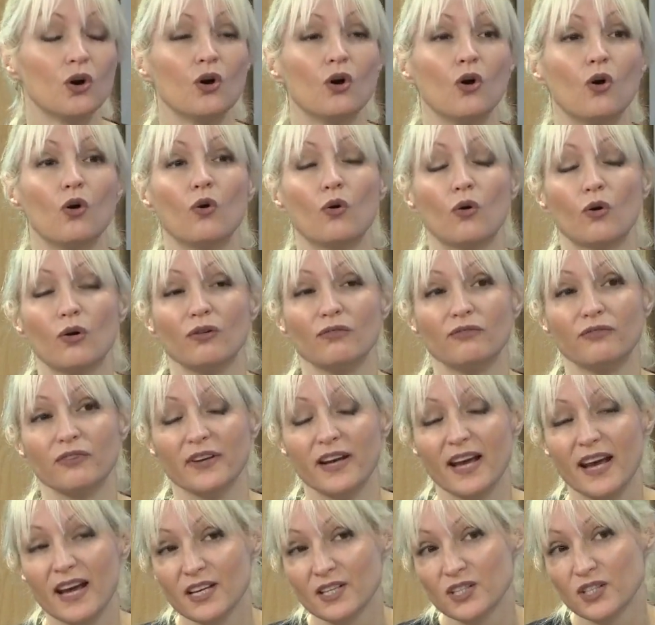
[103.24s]
oral
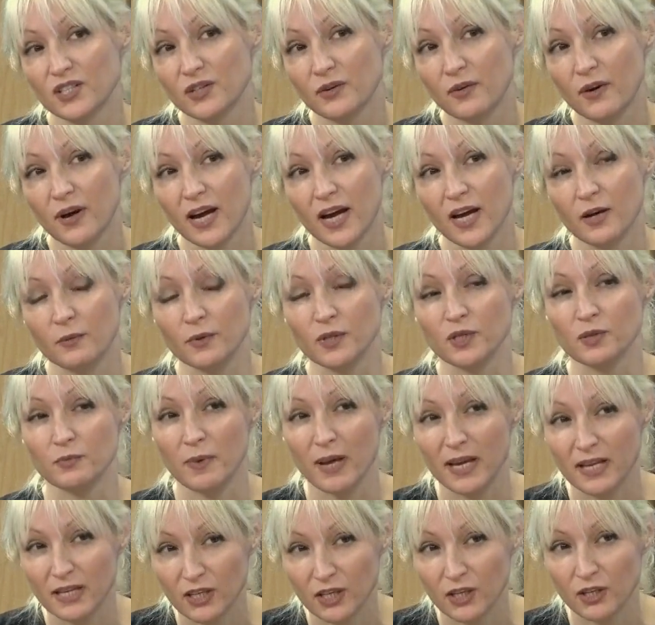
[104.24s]
finasteride, which
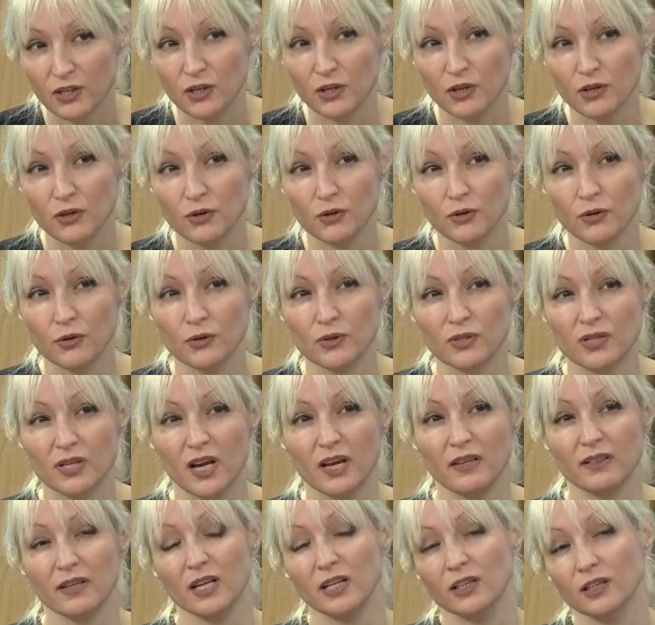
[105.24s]
men can use, and
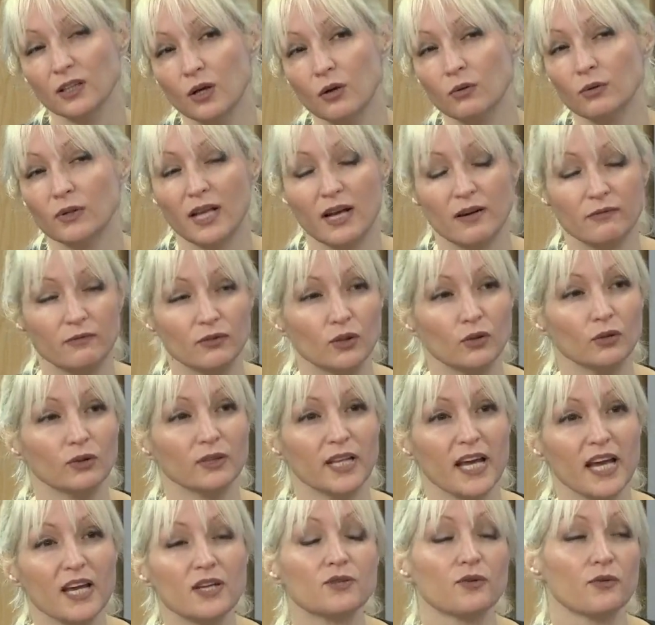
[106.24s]
then low-level
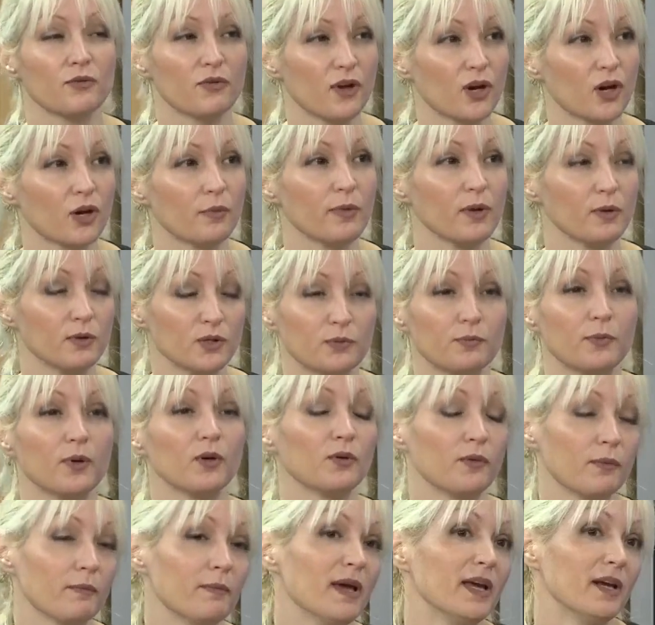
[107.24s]
laser therapy, which both
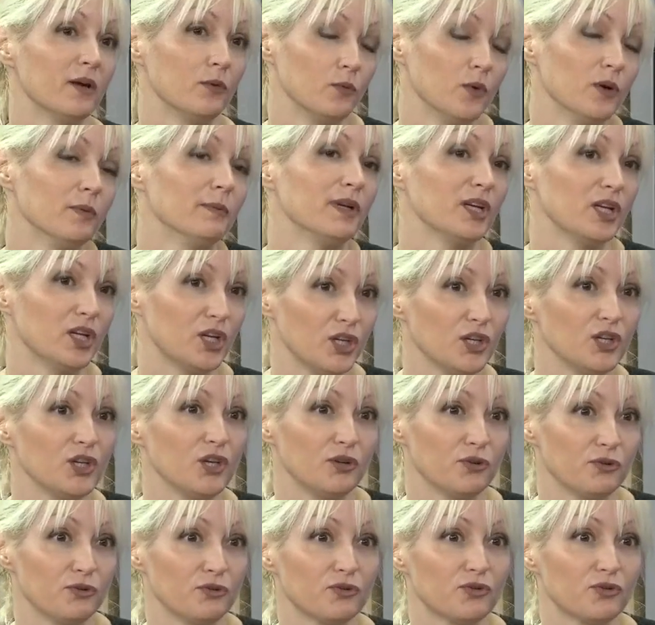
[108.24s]
men and women can use.